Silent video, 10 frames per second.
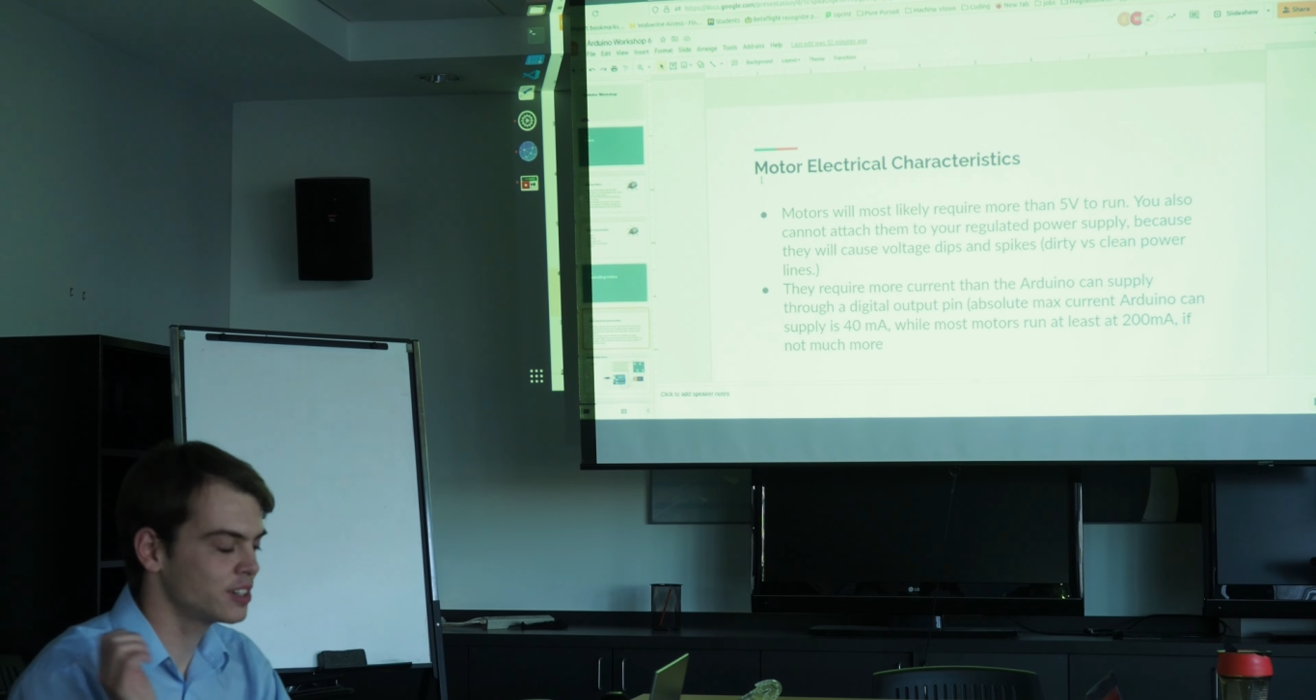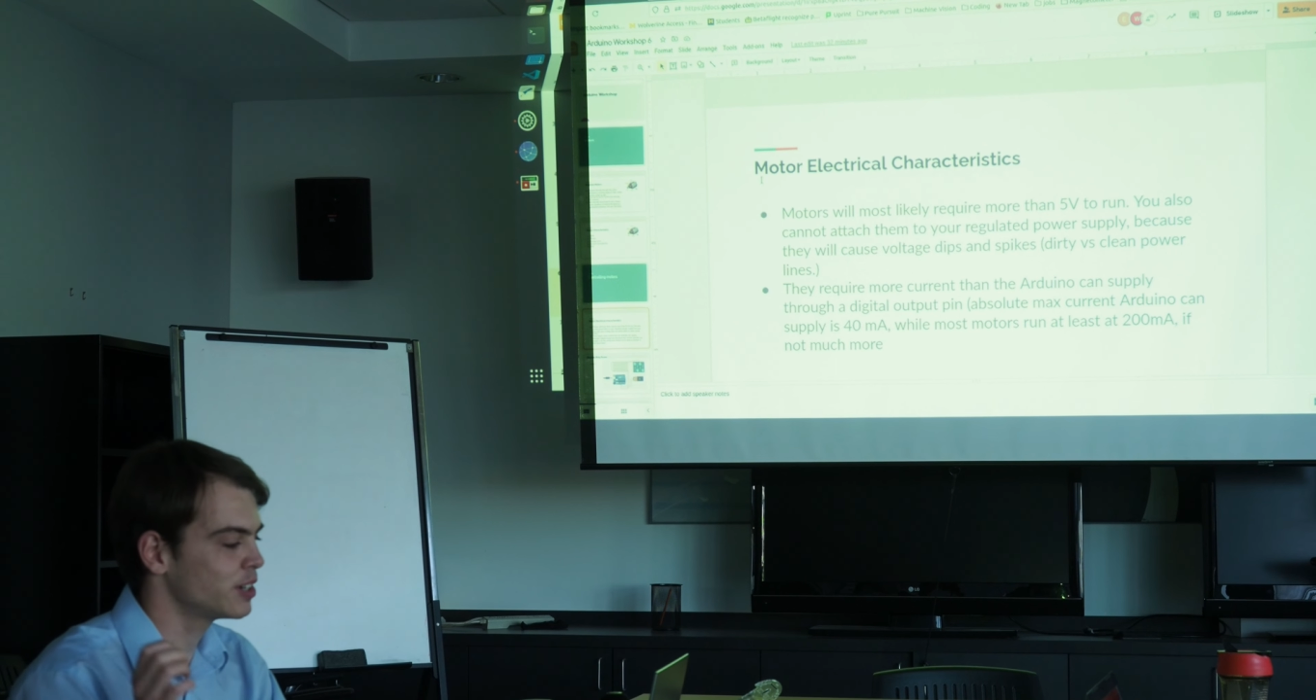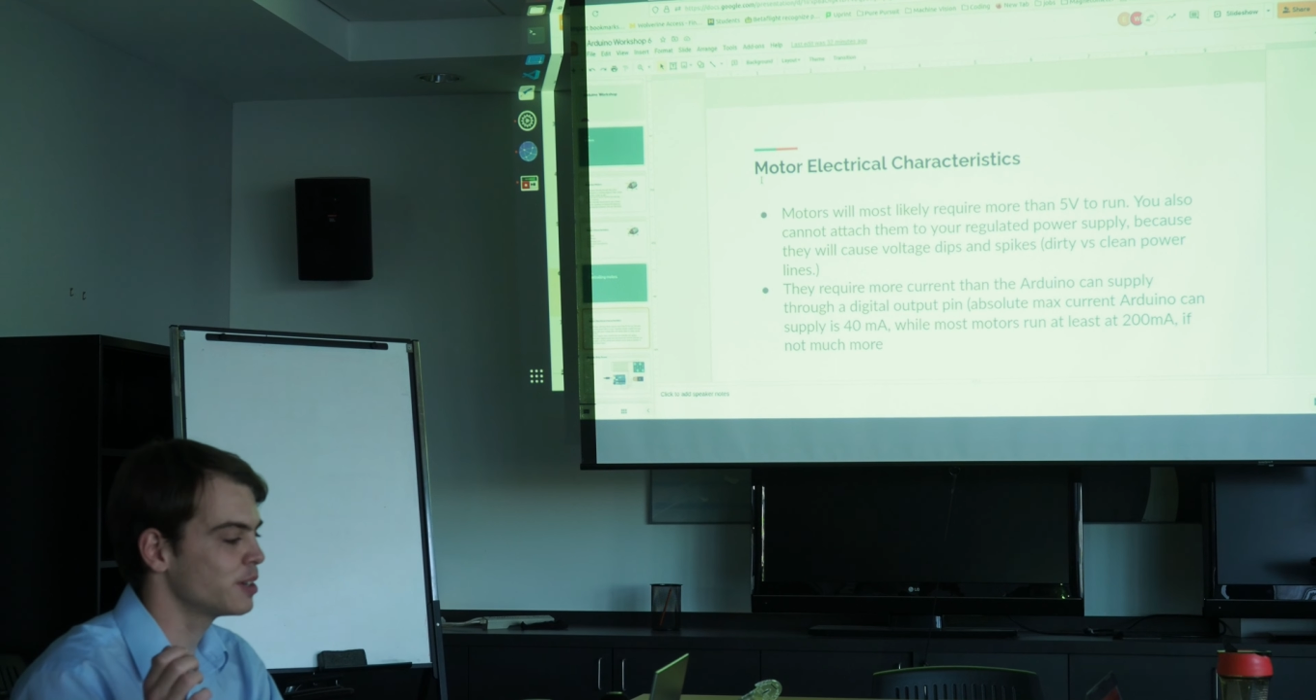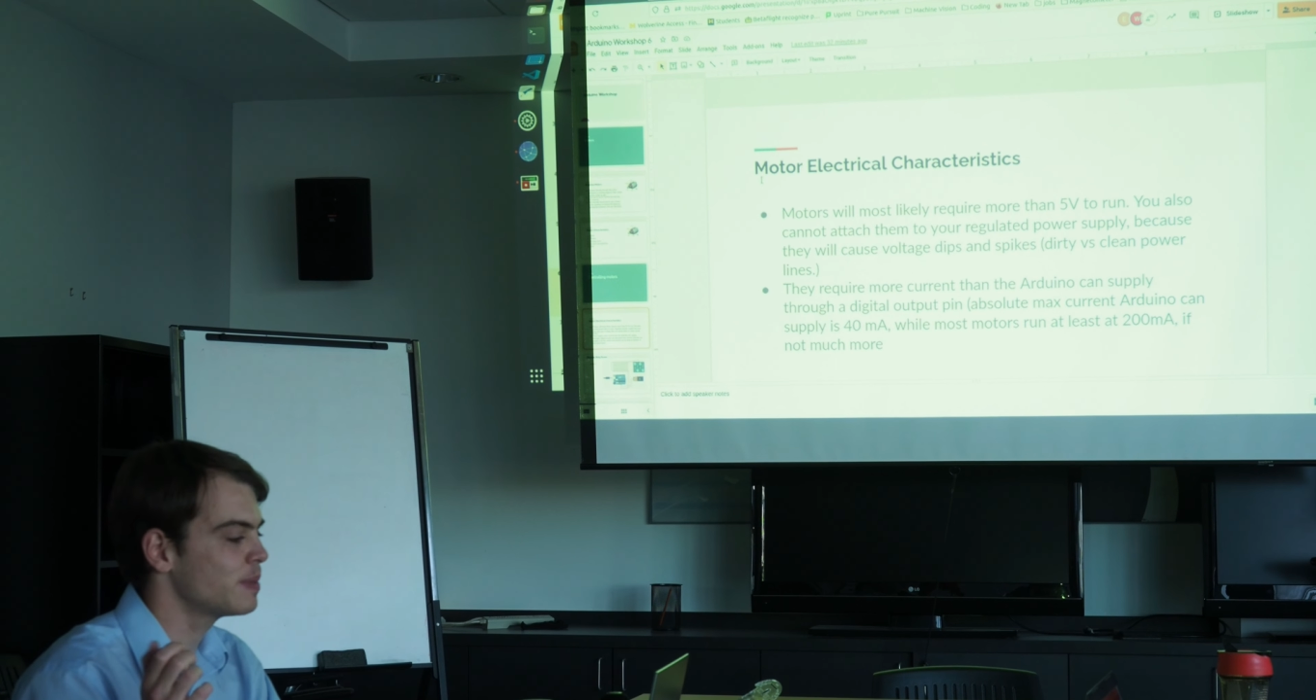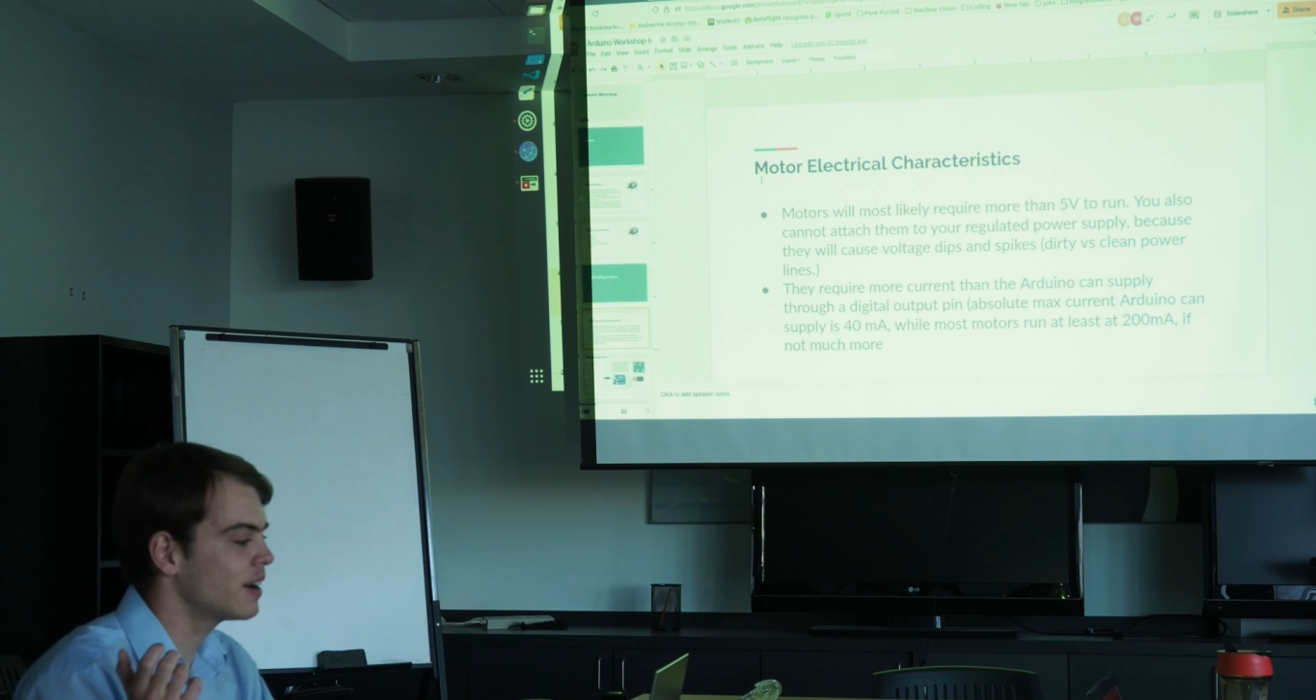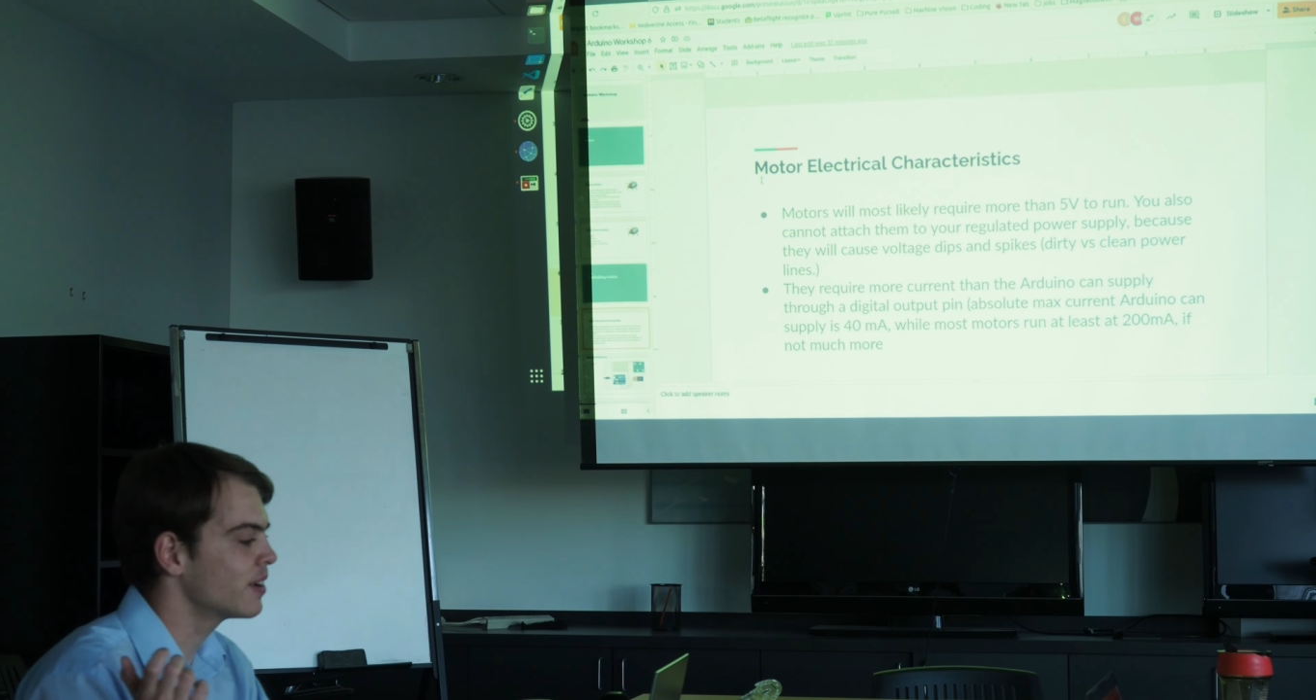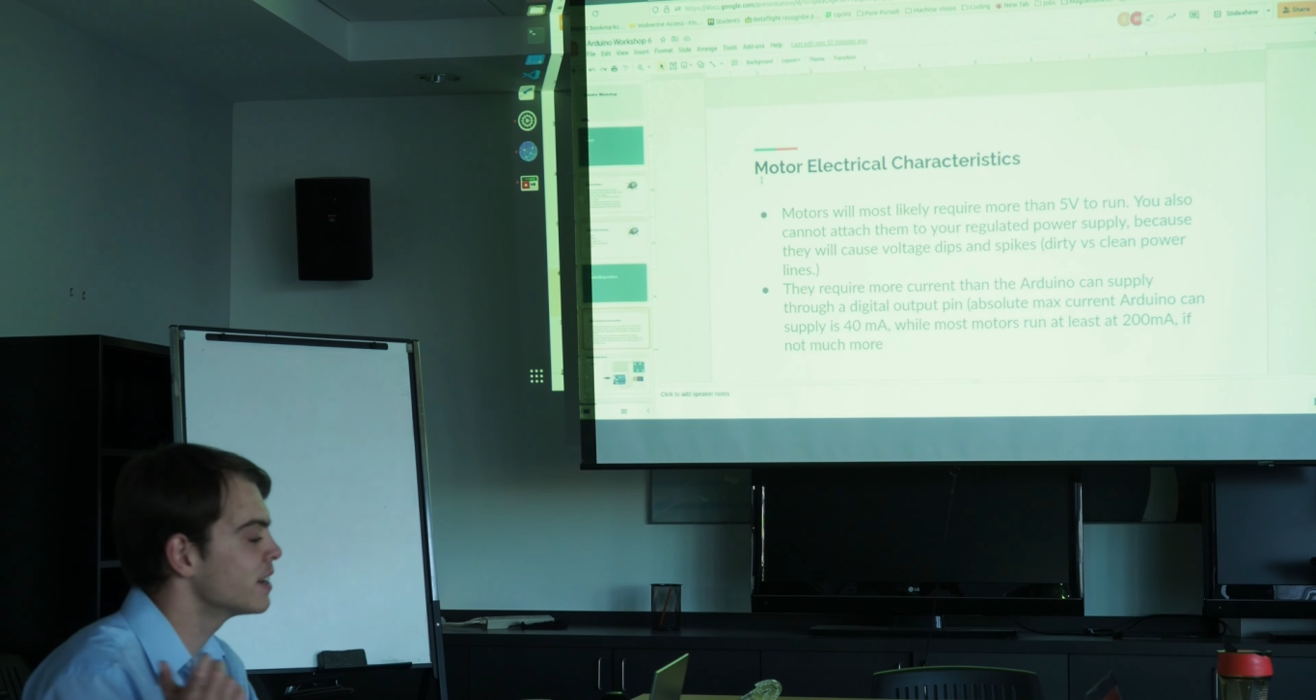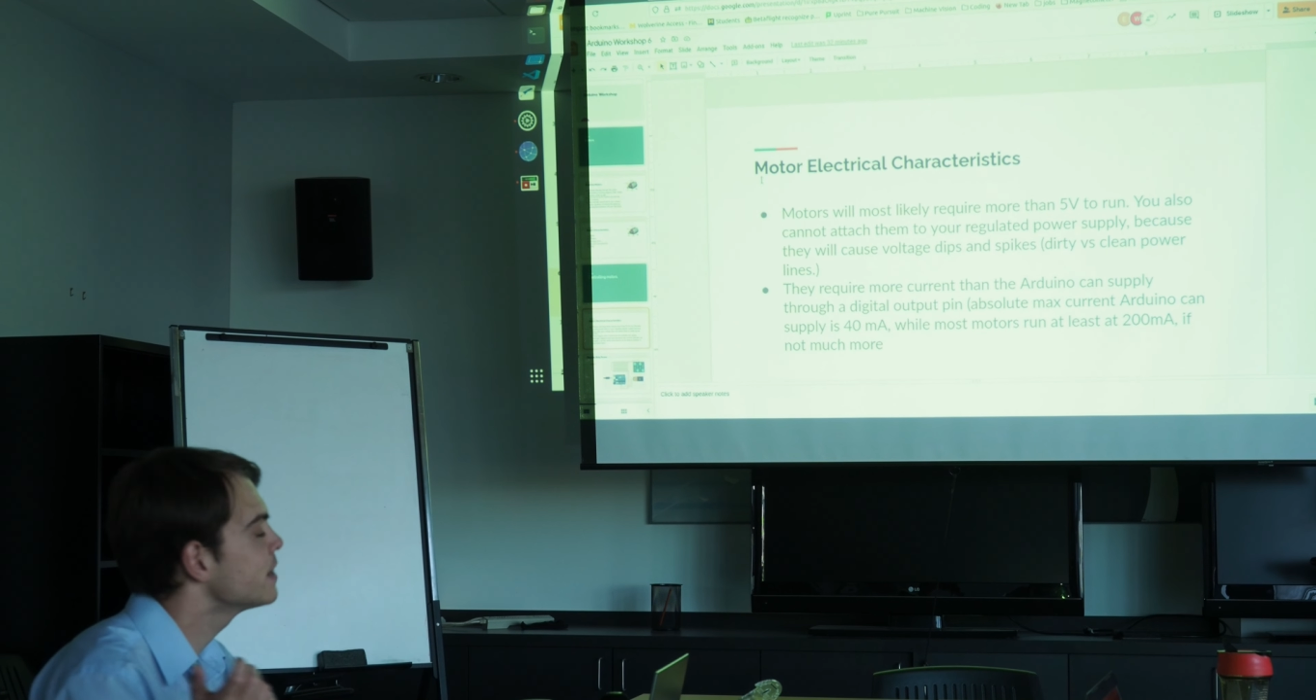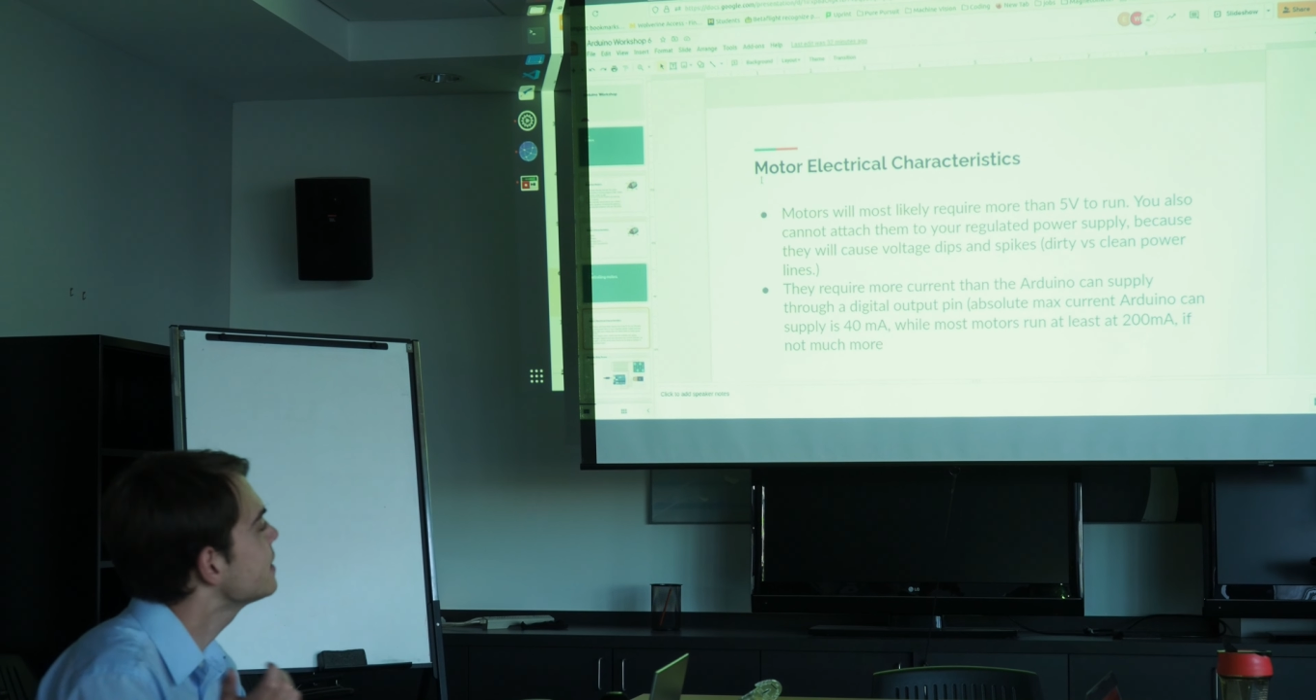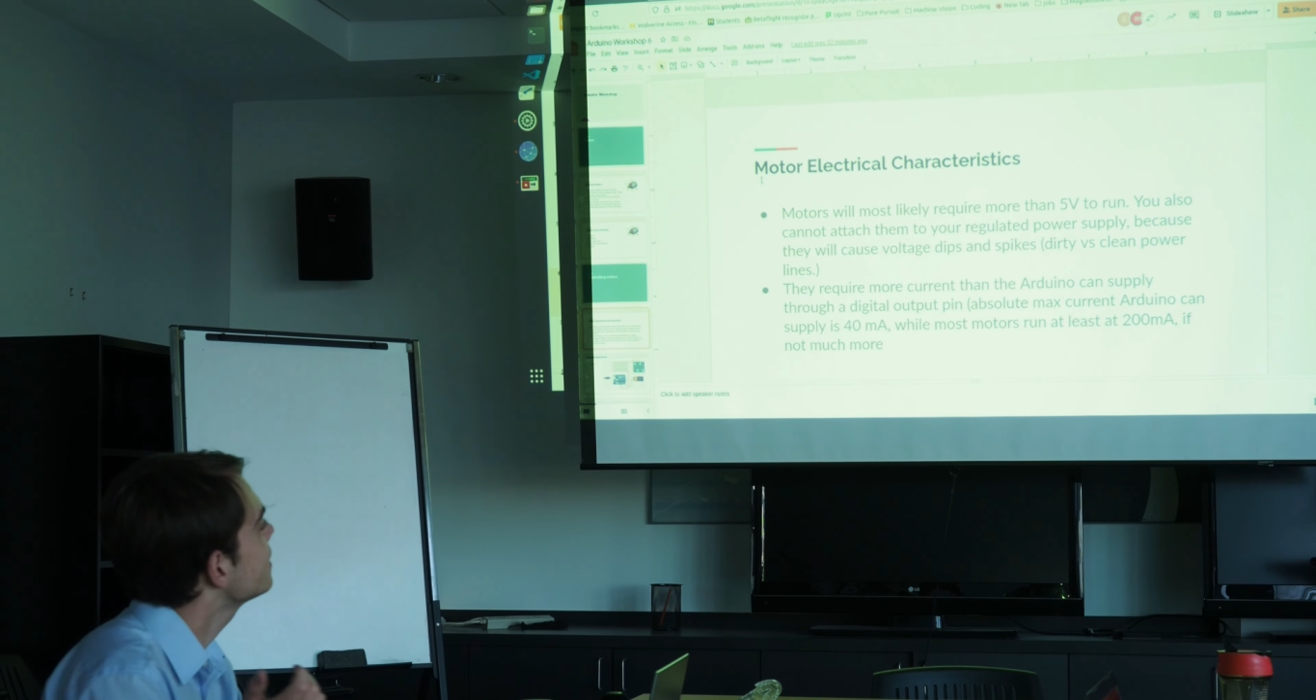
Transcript: dirty power.